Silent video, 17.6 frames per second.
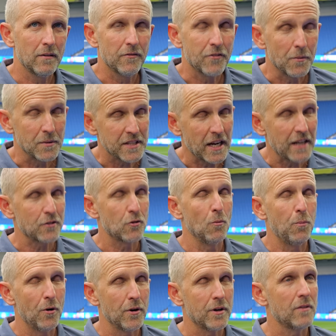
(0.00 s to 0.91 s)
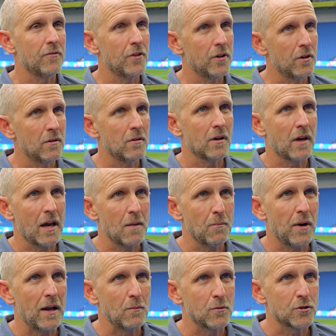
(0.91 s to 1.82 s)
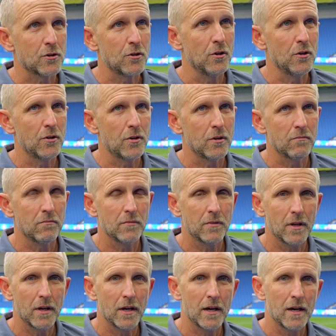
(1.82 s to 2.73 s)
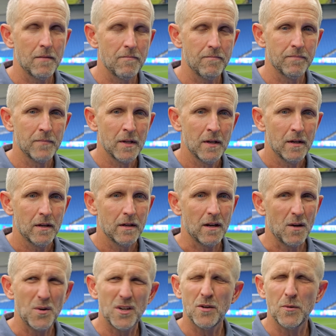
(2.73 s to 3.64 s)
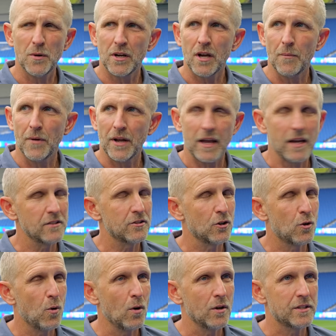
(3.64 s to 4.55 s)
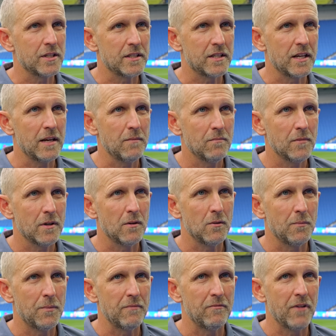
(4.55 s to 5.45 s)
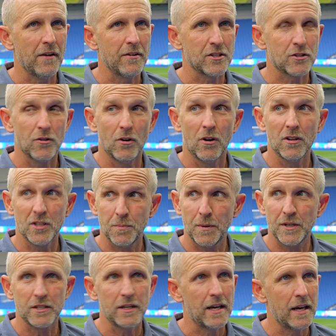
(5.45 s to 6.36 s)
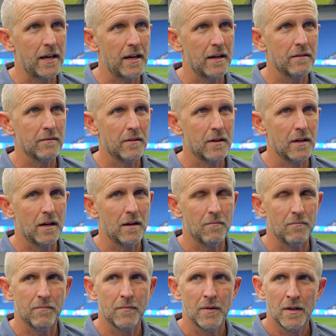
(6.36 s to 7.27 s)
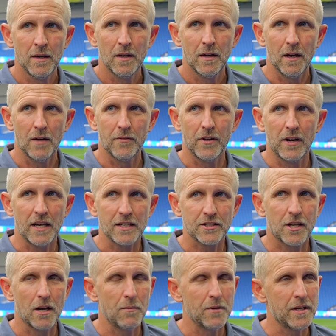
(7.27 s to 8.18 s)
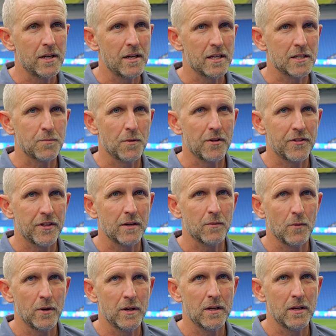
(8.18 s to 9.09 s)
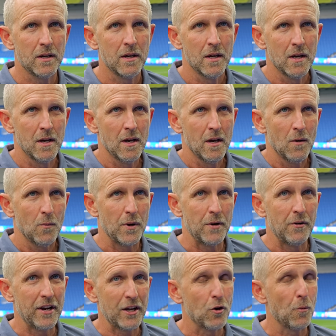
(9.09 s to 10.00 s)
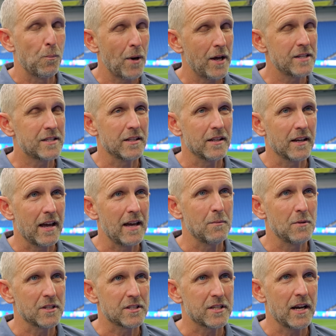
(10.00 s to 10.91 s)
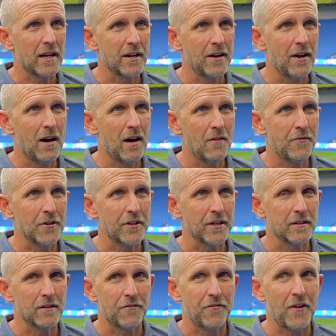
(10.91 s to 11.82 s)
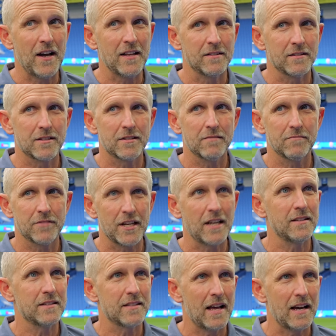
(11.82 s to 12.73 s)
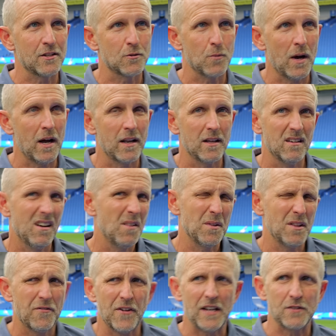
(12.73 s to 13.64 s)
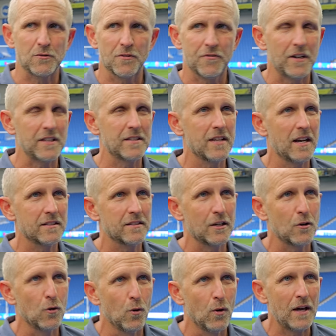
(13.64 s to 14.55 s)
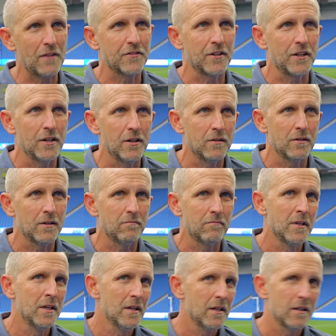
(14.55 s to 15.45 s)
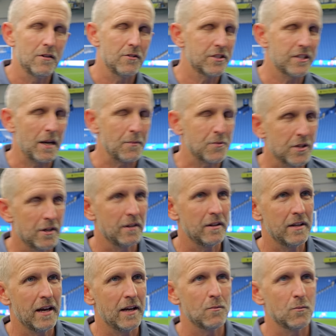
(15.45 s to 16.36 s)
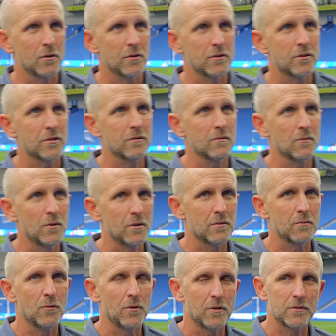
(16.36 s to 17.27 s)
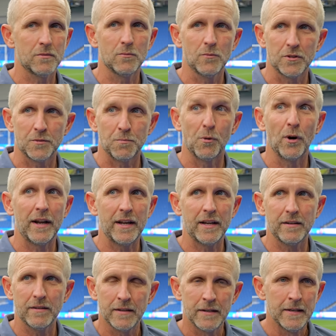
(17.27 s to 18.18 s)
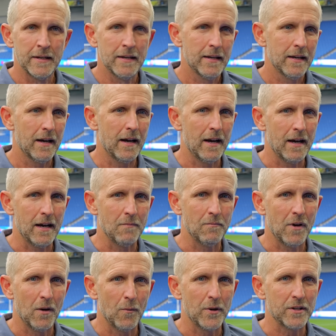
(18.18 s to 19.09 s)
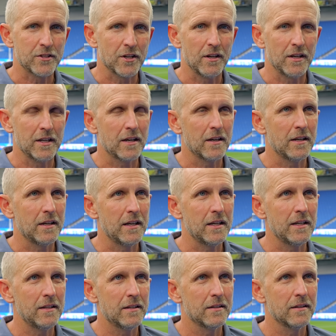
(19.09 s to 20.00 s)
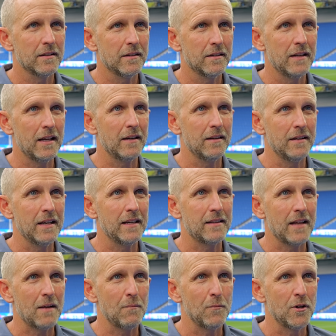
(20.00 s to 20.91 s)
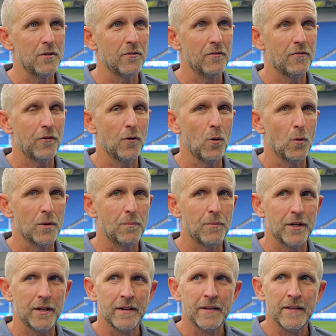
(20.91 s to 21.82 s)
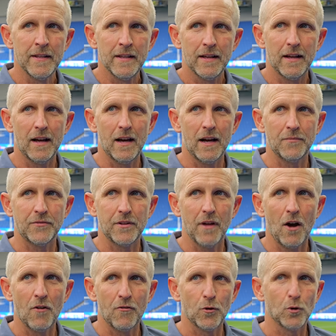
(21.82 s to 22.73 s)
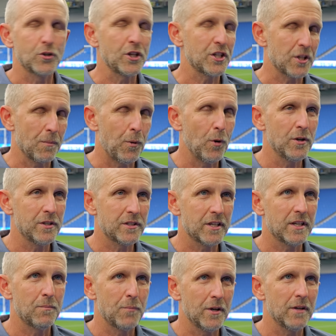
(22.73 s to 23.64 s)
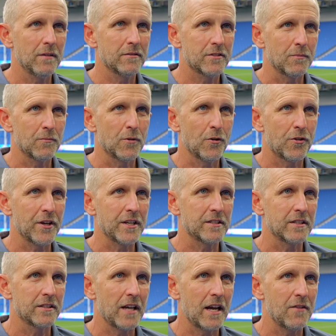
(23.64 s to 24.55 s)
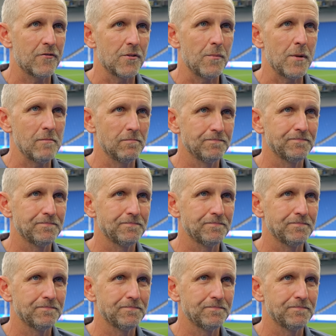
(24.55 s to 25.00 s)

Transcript: from a tactical point of view, the game plan was good, and we knew we were coming against a quality team who had been very strong, especially here over the last couple of years. But I think we were in a good place in the game in the second half. I think the fans sensed that as well. I mean, the fans were fantastic all afternoon, and the reception at the end was brilliant. And we're certainly going to need that moving forward. But overall disappointed, but some good things to take from it.